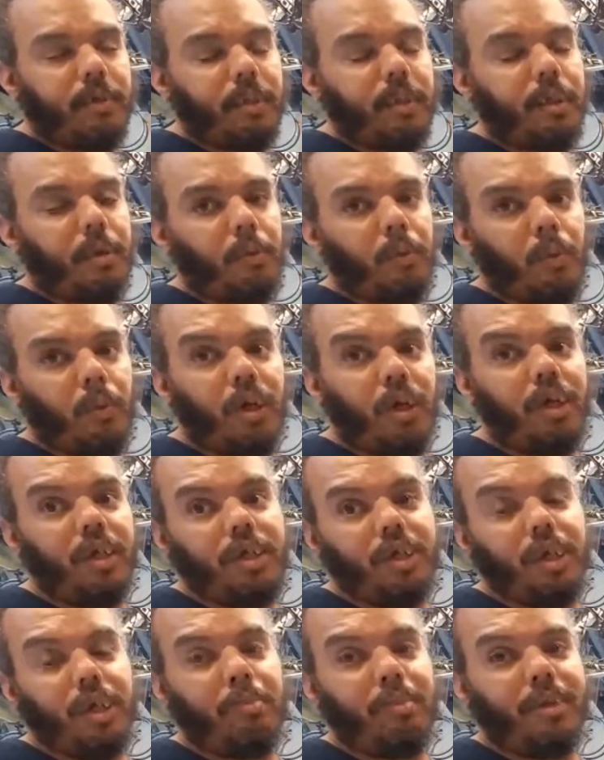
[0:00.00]
There
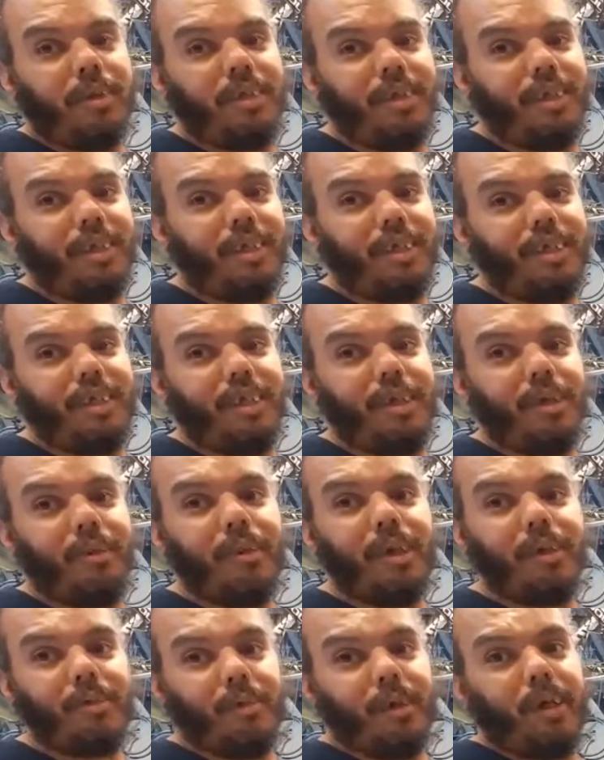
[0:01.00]
was, up until this year, there
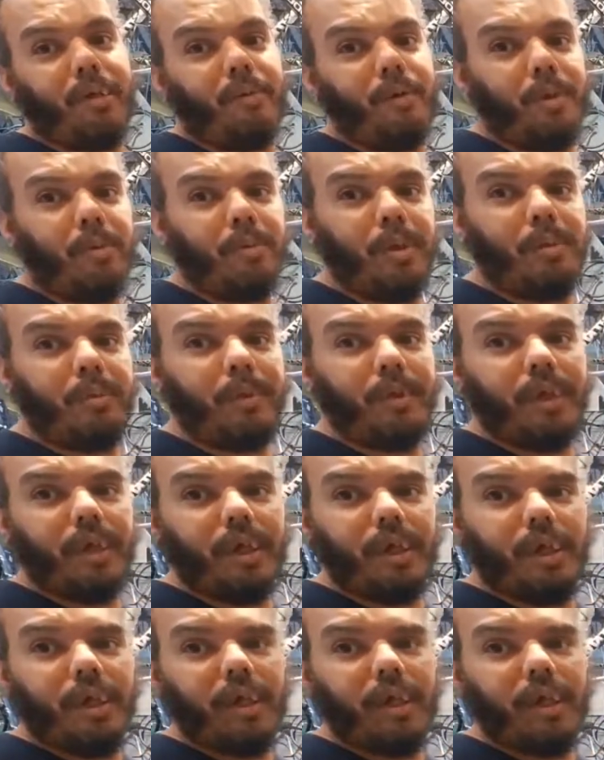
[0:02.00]
was very few people that